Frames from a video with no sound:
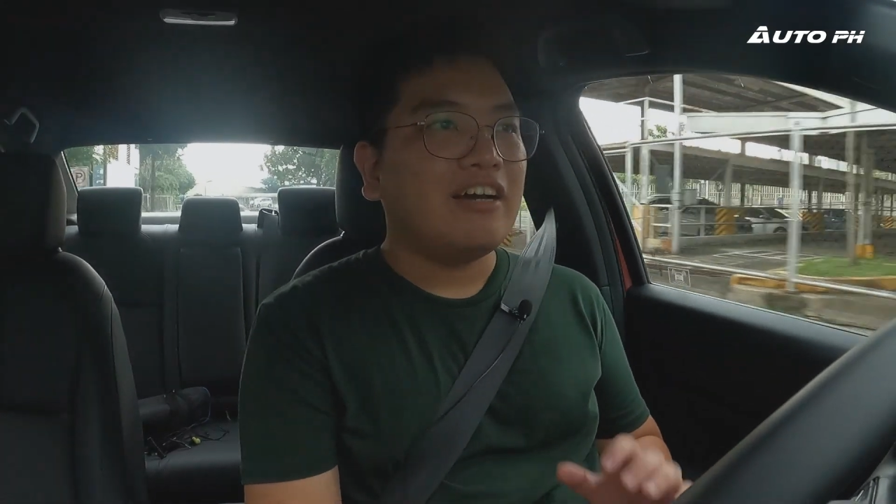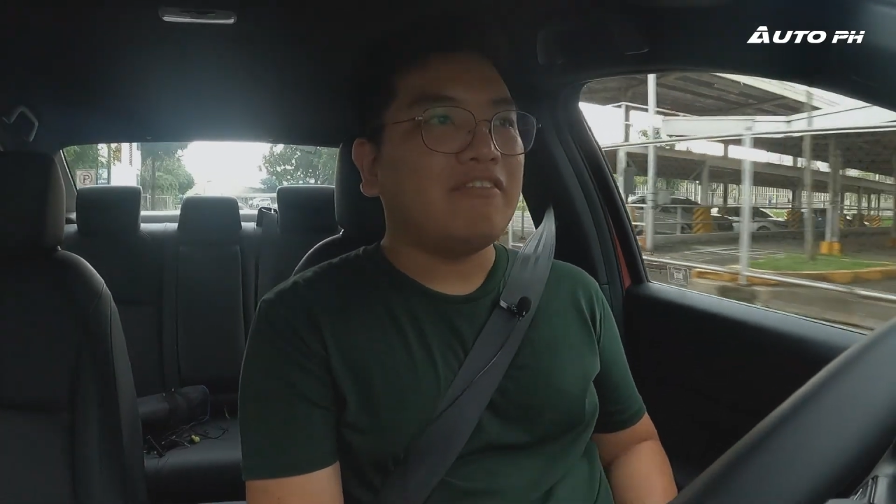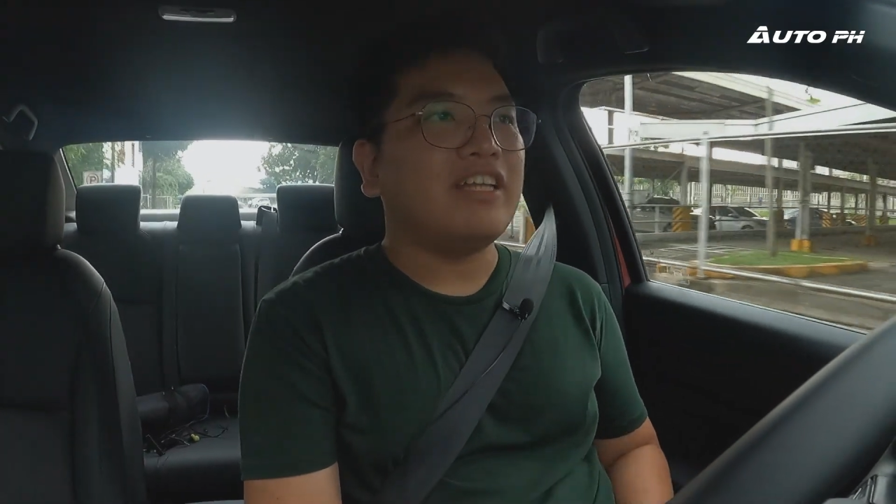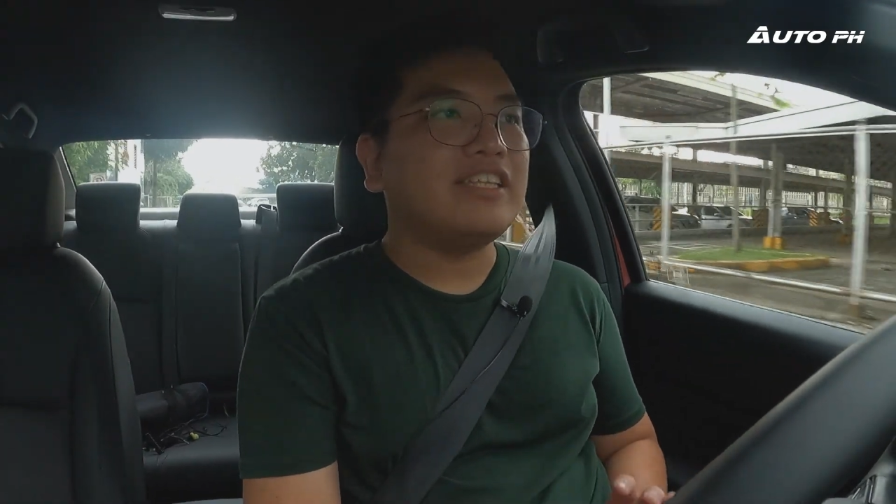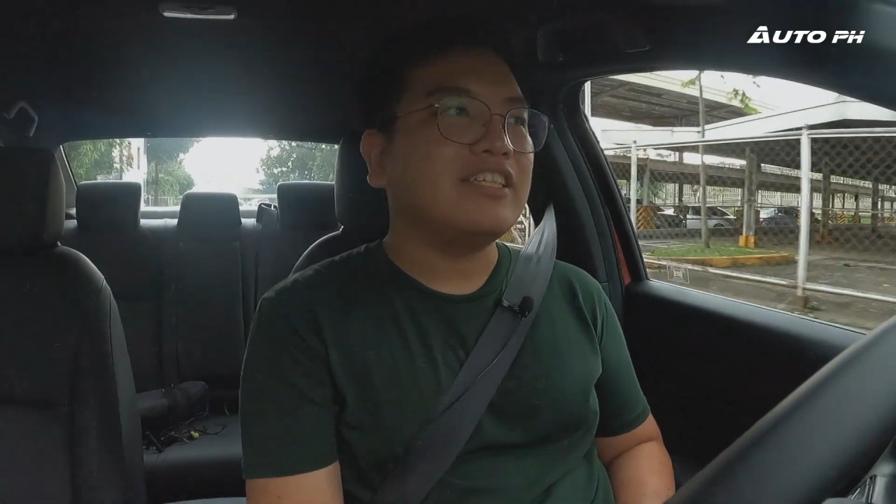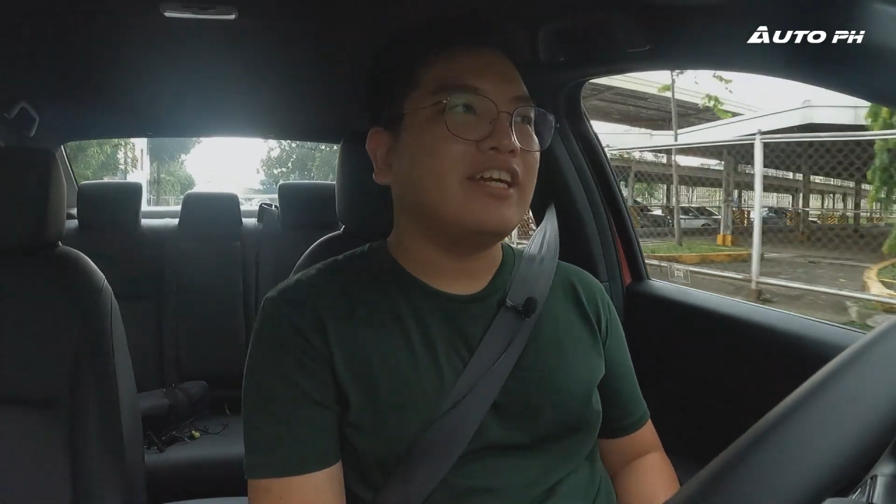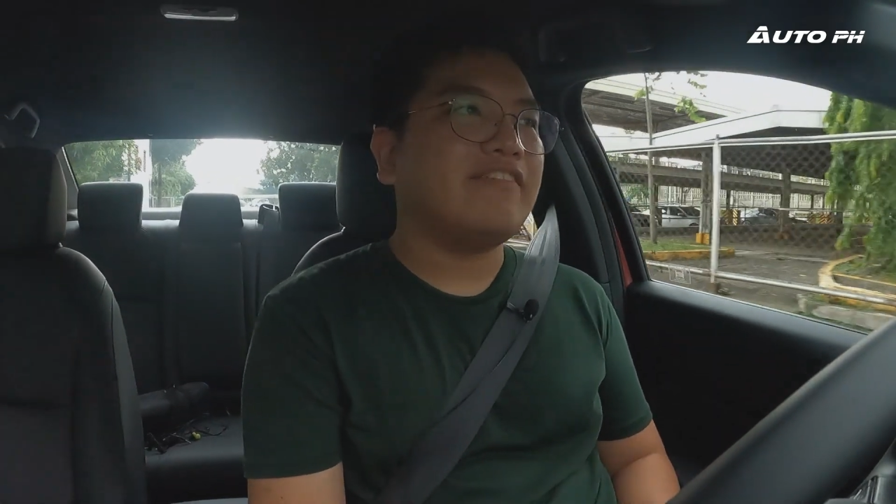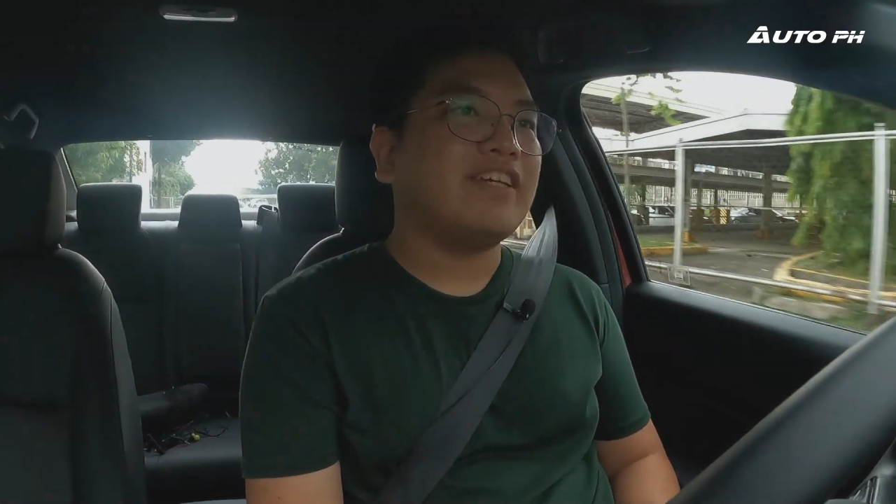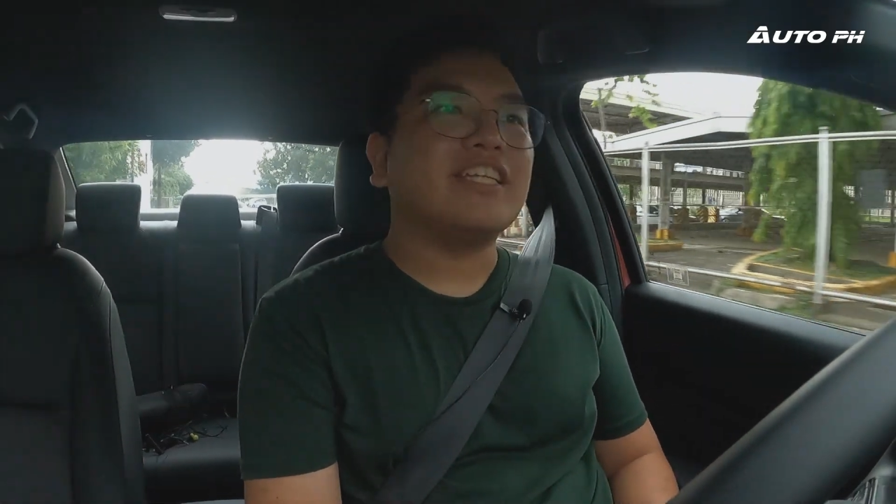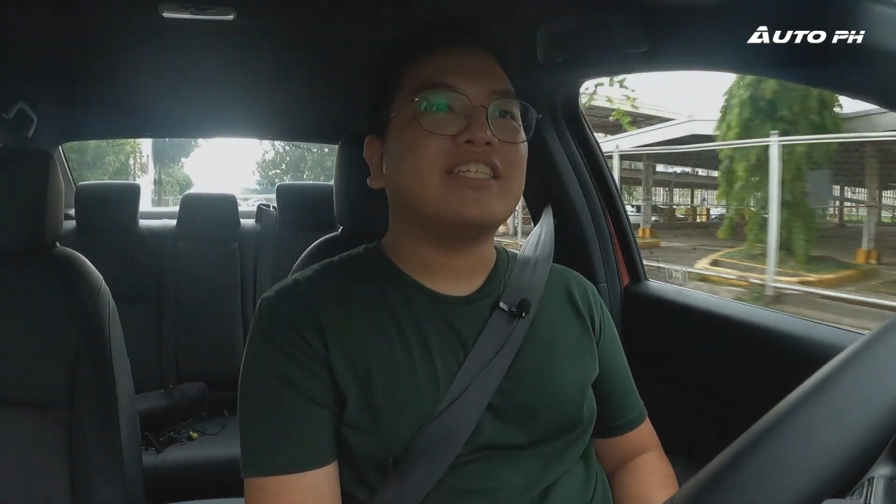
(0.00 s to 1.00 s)
when
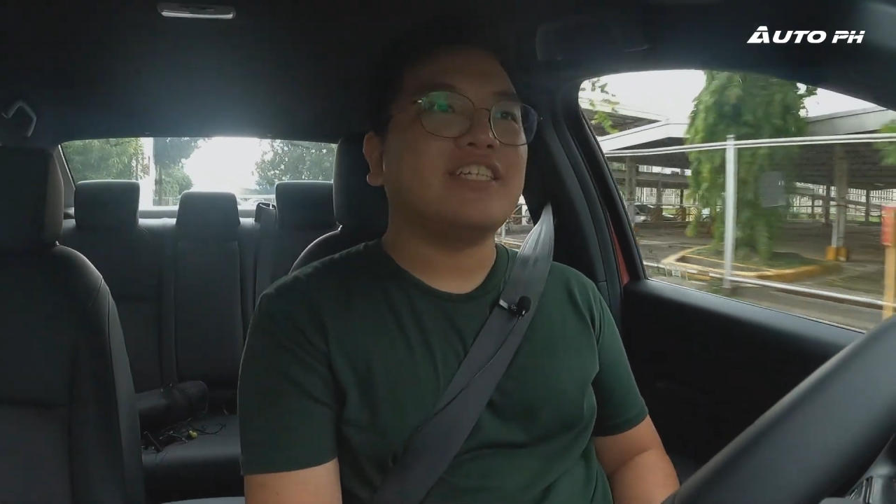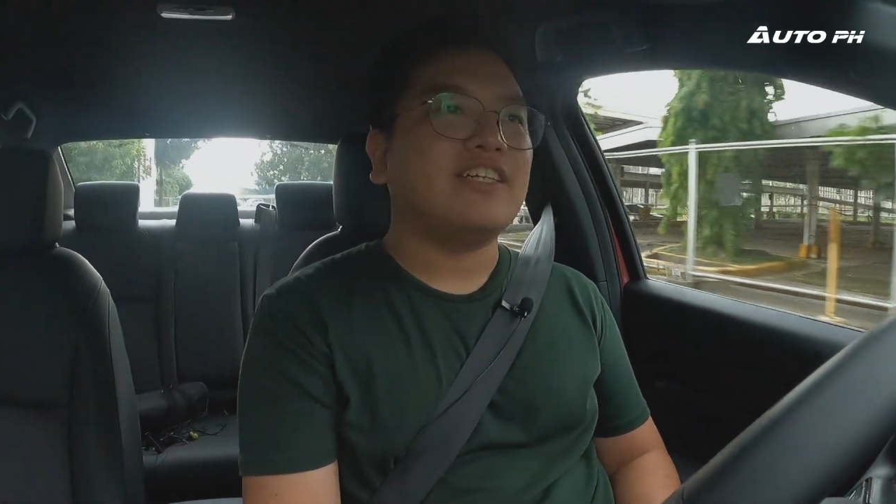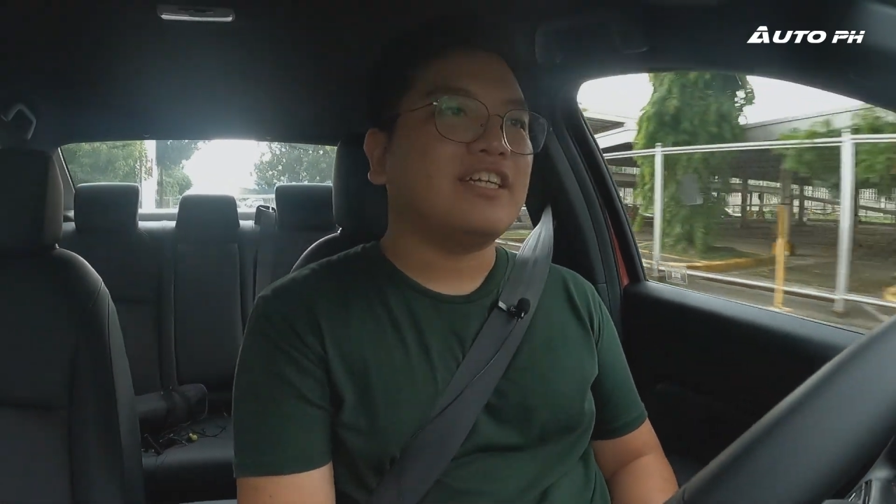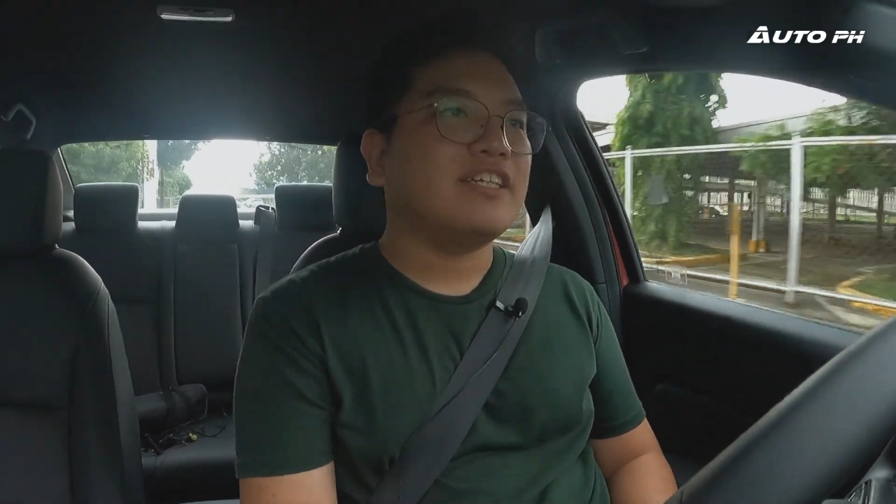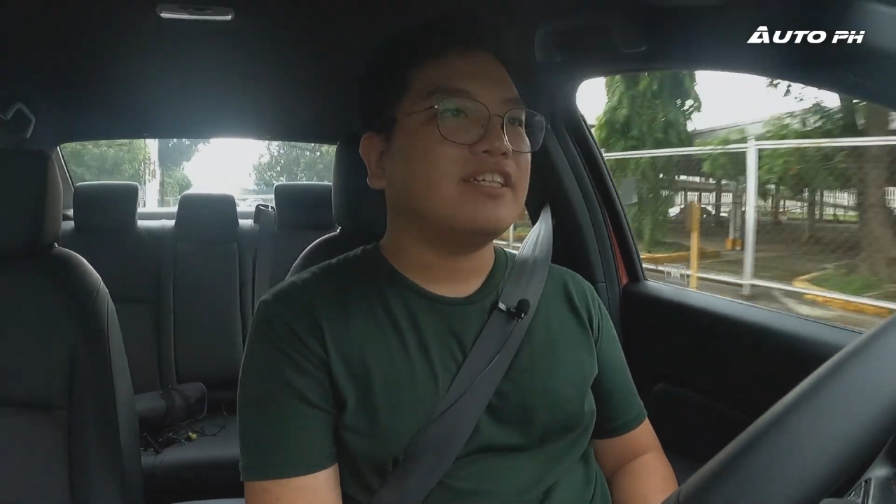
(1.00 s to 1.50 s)
driving this car.